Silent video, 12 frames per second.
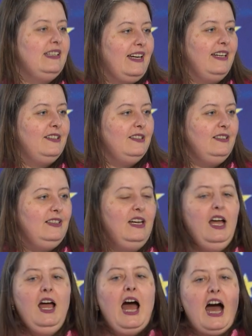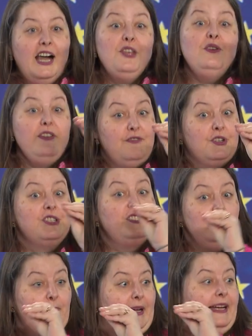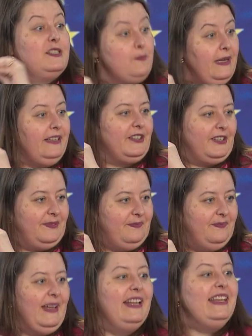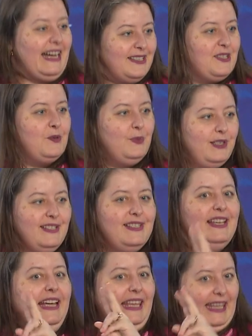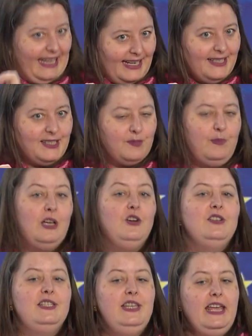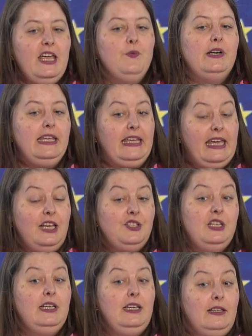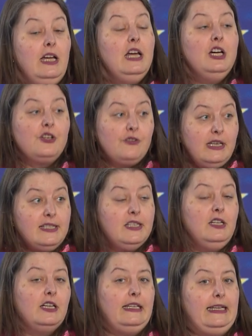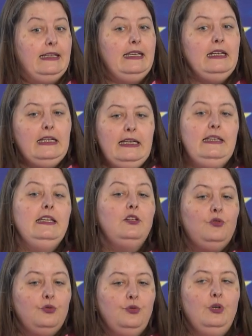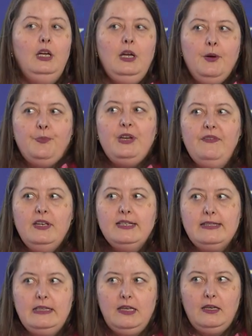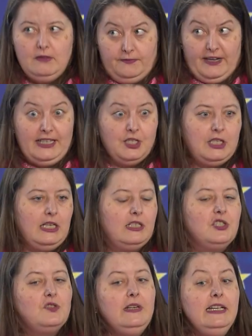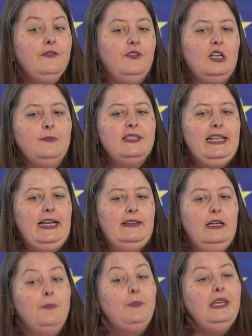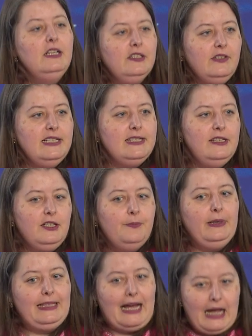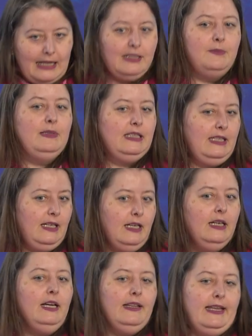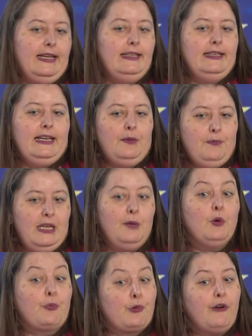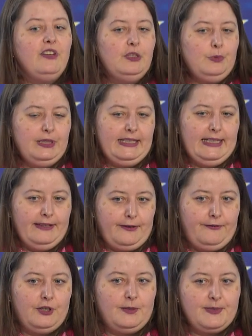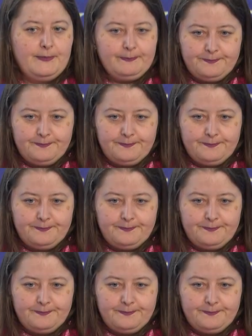titled, "Are Universal Banks Better?" And the answer was yes, because they were engaging in riskier lending, lending to previously financially constrained firms that appeared riskier, but ultimately they ended up being more profitable than other firms.